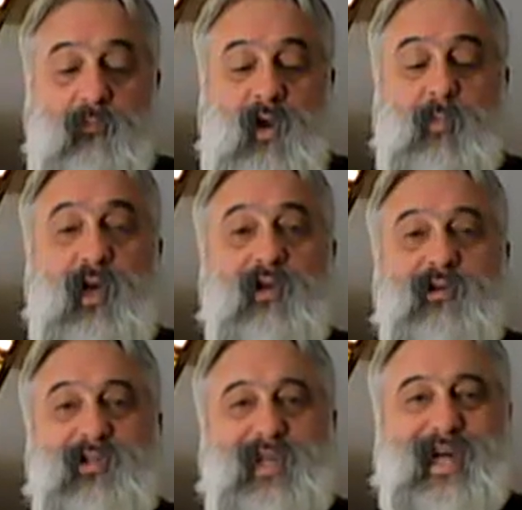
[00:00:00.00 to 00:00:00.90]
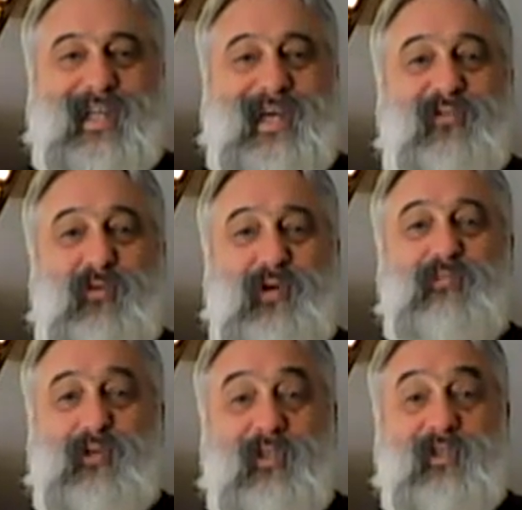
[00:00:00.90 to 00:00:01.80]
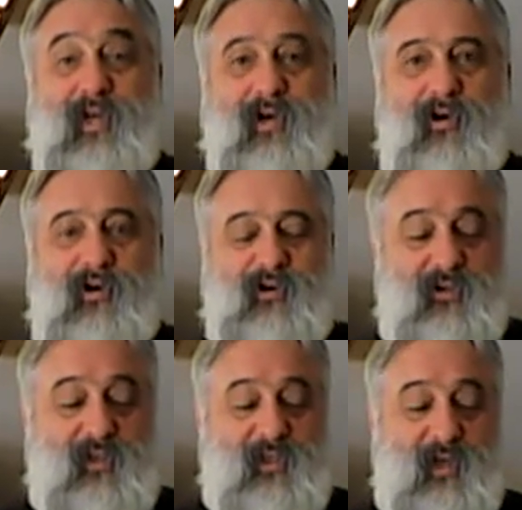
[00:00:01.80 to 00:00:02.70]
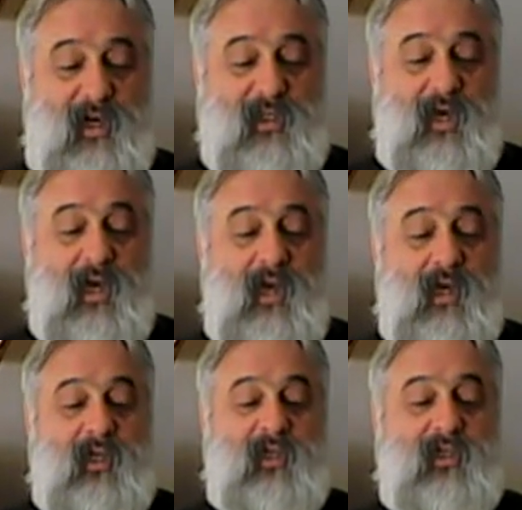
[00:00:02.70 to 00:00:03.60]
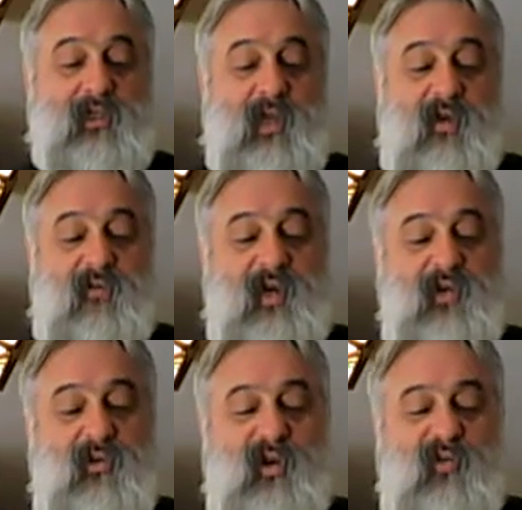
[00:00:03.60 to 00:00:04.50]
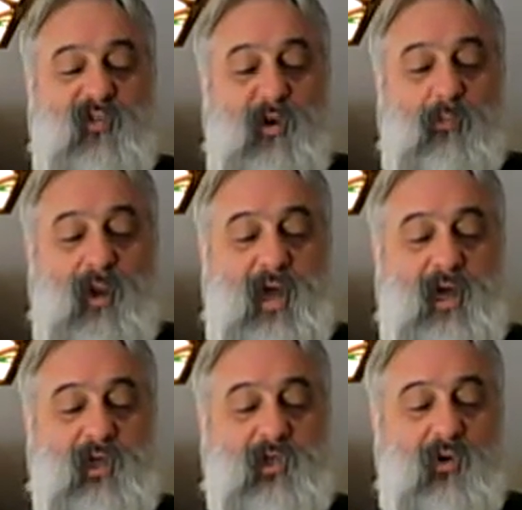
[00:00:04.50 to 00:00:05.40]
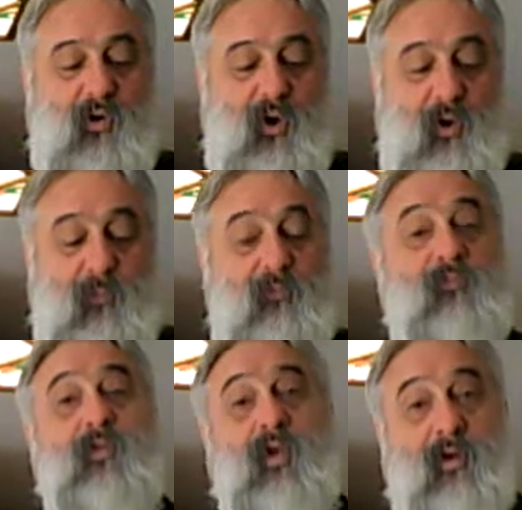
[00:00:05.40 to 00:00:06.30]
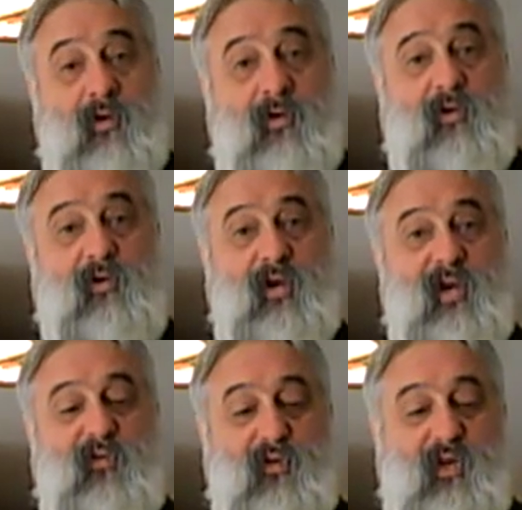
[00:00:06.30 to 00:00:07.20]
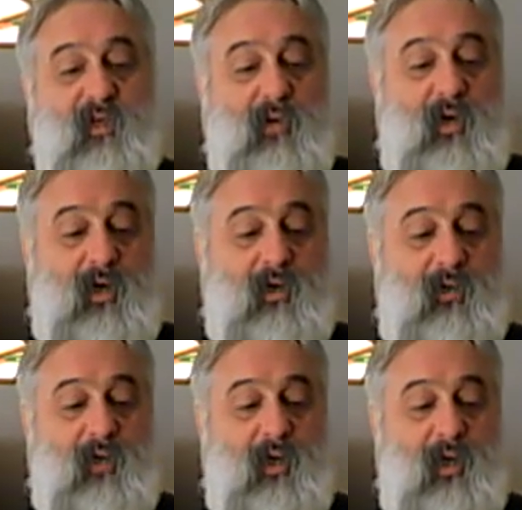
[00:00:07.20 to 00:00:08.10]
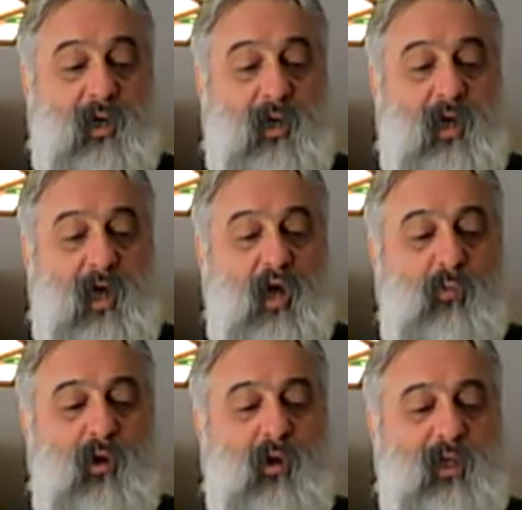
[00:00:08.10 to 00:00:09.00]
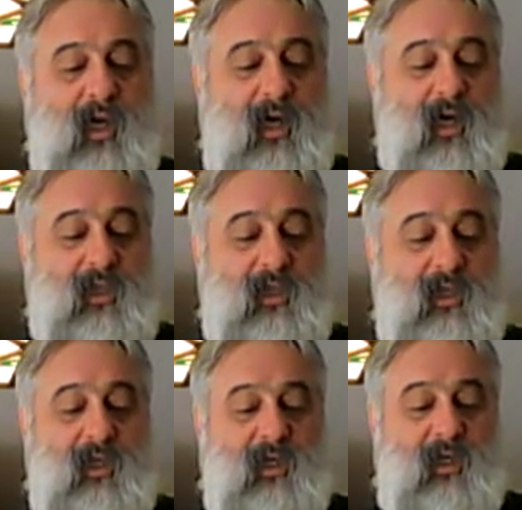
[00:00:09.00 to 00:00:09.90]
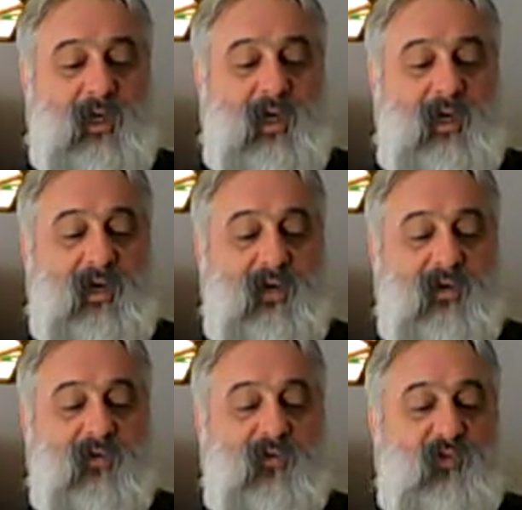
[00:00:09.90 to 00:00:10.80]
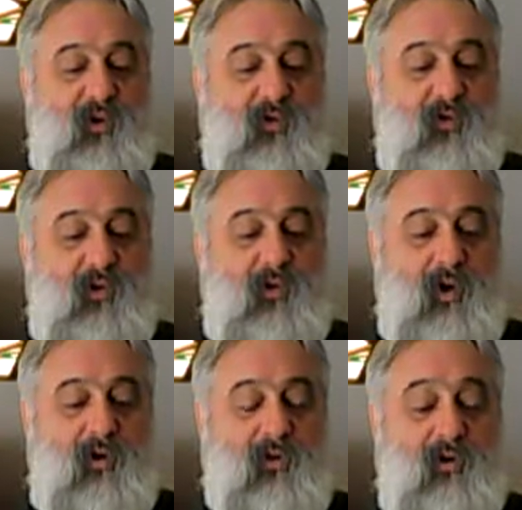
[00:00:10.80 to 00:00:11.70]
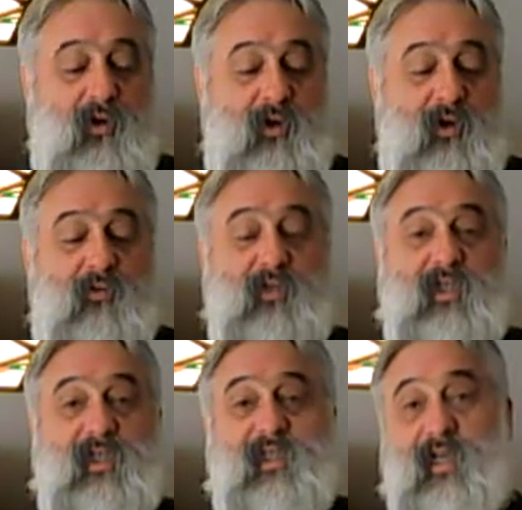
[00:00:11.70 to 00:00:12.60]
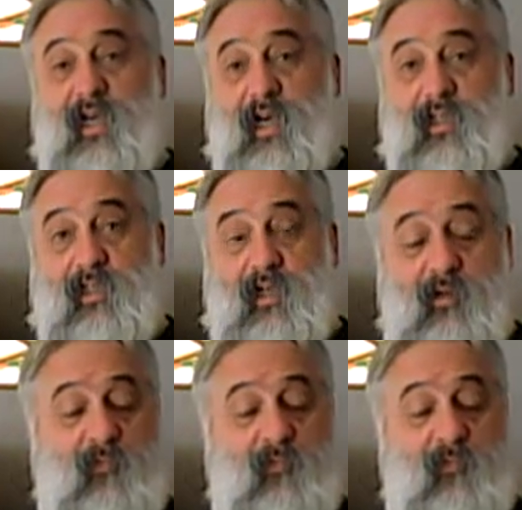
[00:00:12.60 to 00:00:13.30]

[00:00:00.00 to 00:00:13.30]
I might understand that if we could put this in a cartridge size. This is heavy duty felt blankets, or, are you ready for this one? Almohadelas de Feltro Alta Resistencia.